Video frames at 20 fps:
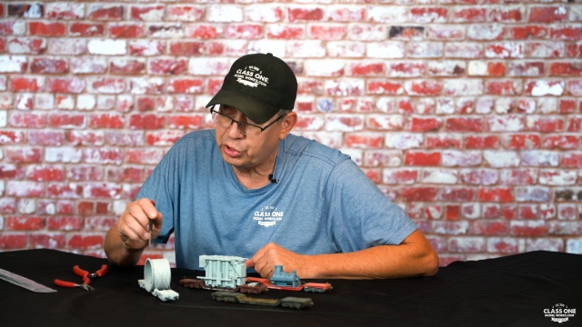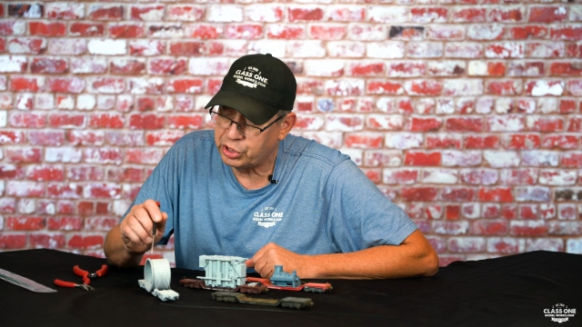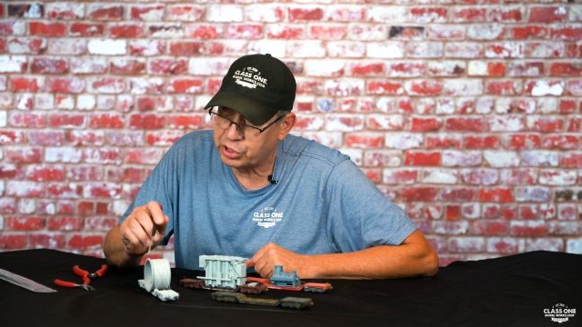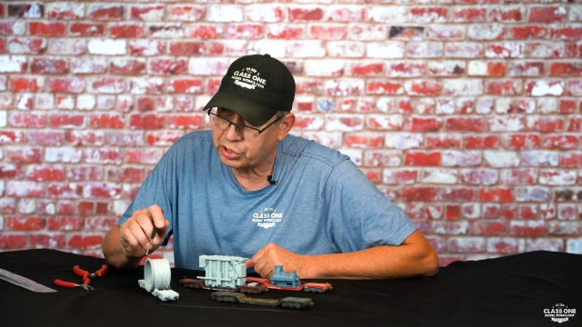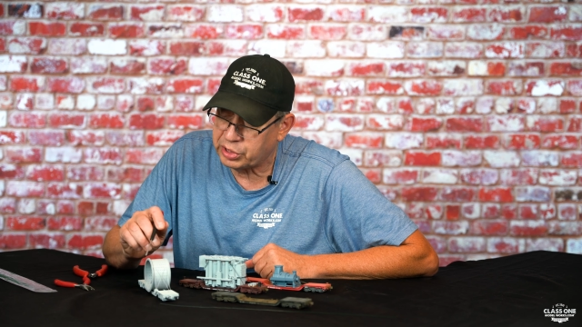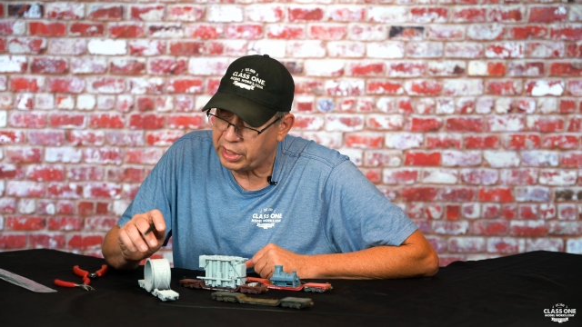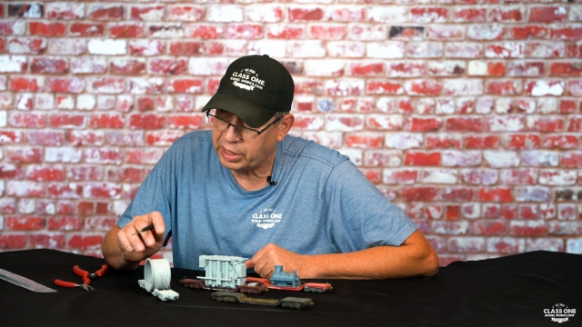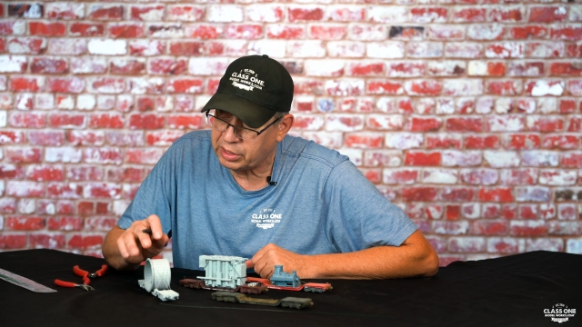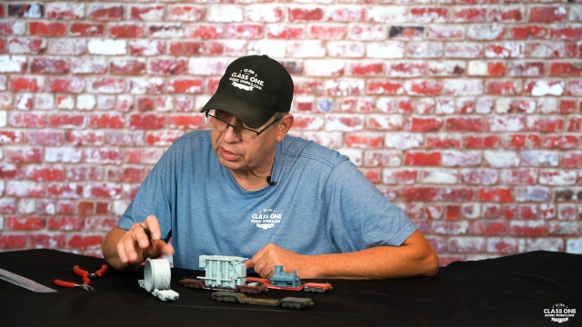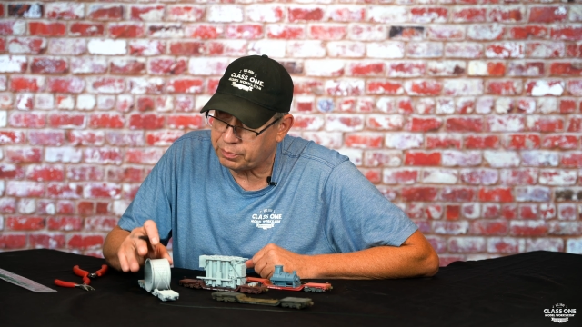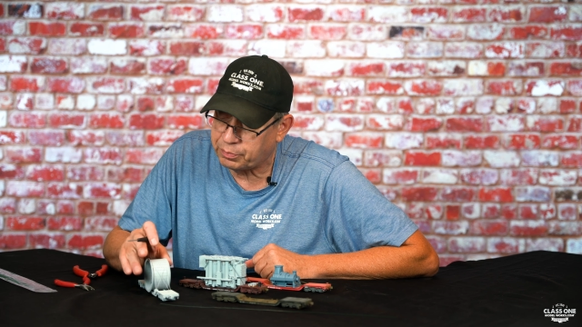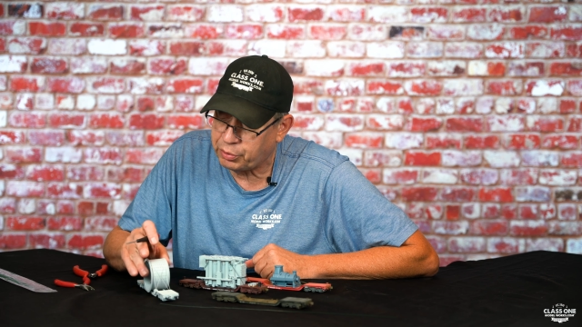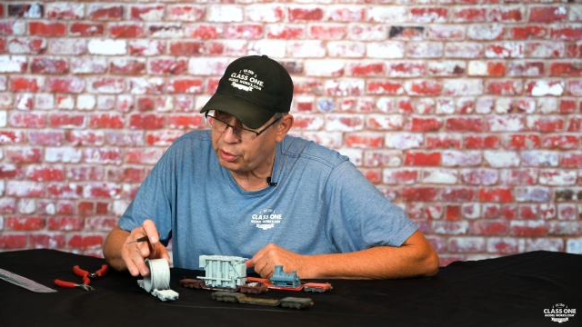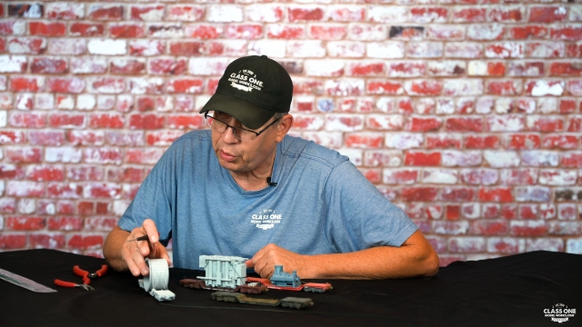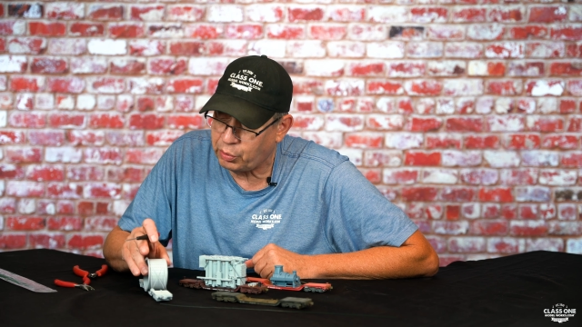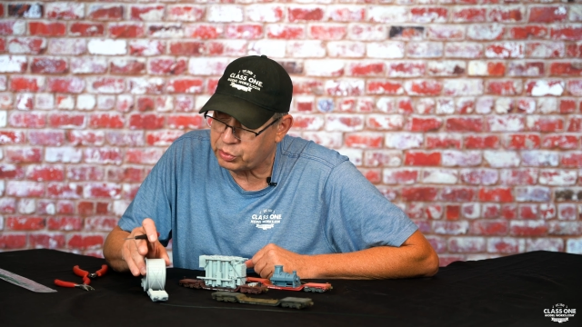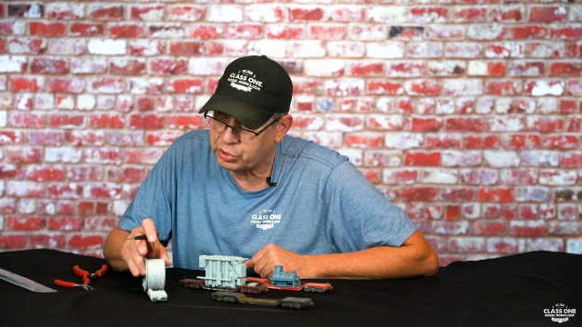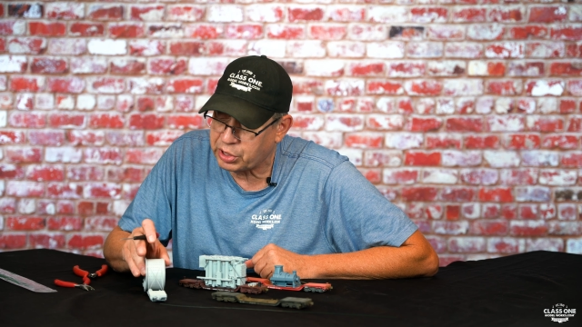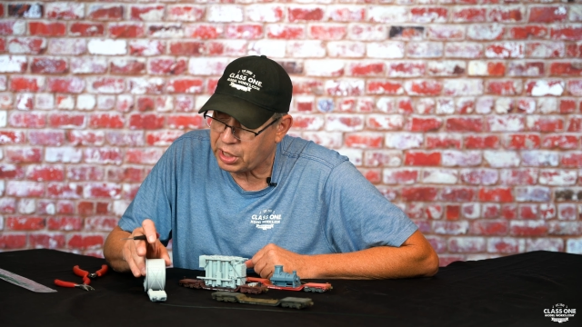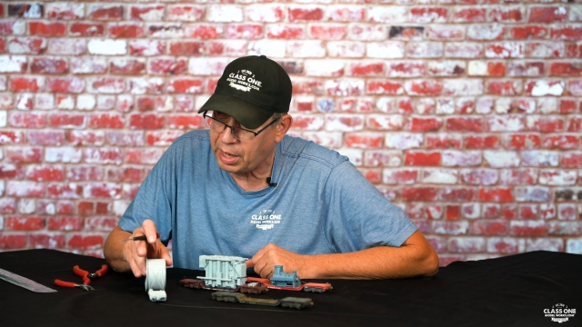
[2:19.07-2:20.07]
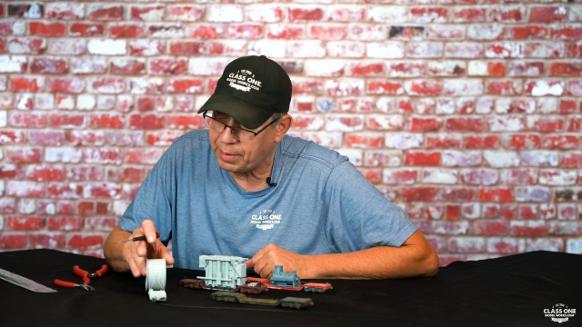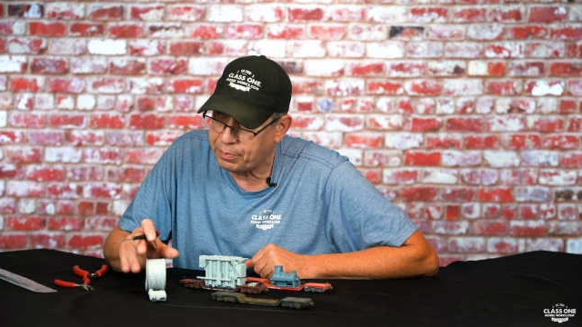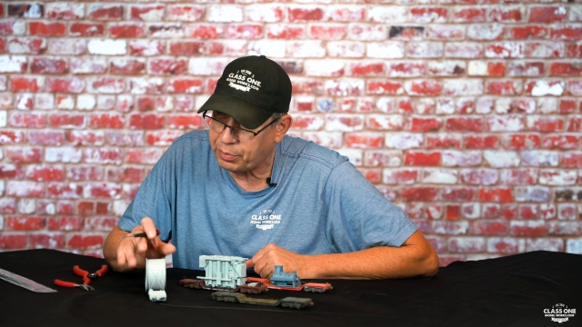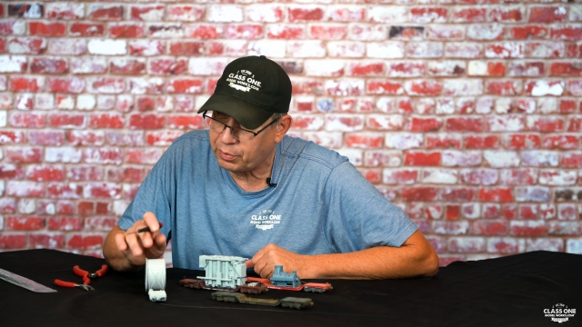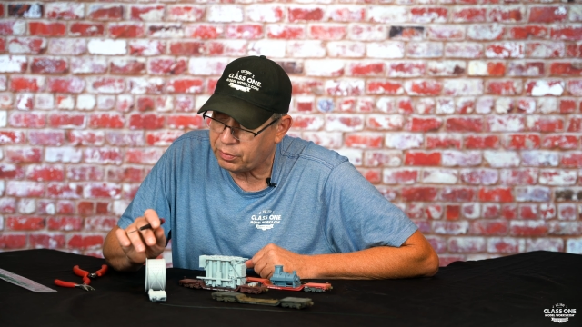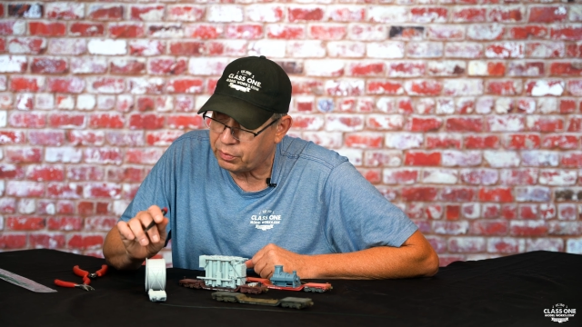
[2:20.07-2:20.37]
just like the prototype